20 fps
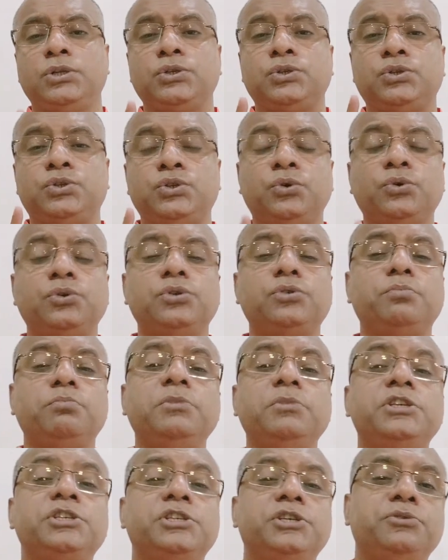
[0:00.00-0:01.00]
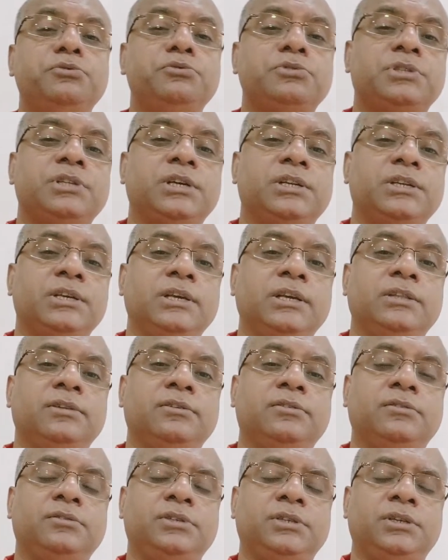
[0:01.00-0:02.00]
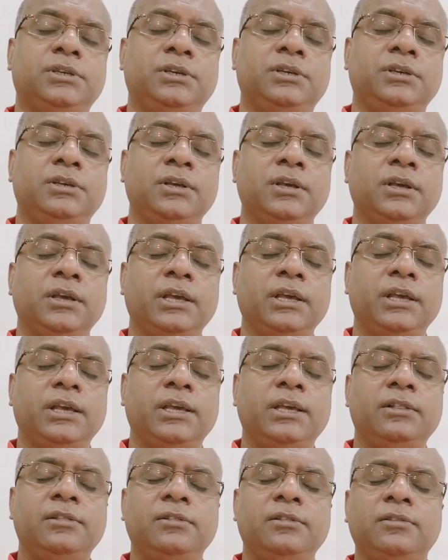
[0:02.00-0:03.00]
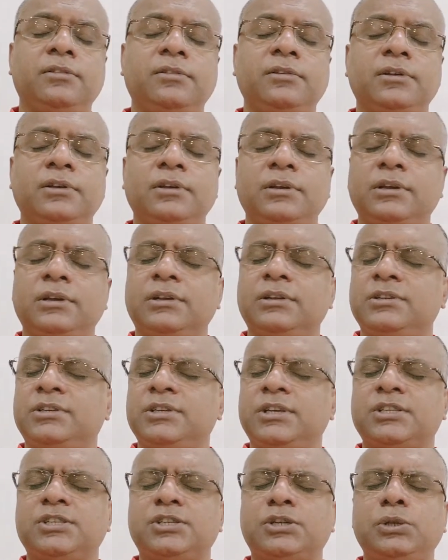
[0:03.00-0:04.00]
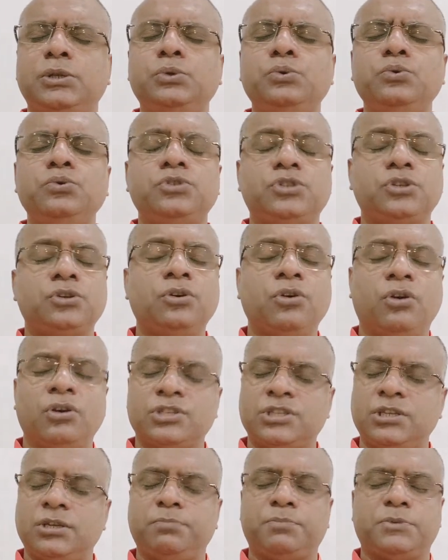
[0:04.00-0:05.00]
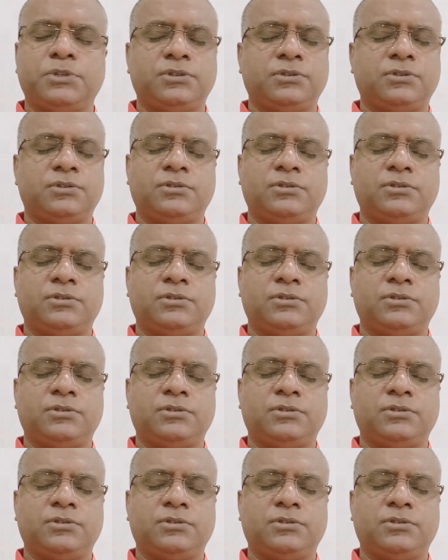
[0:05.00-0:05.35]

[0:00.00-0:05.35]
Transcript: Don't misuse that energy in just loose gossips,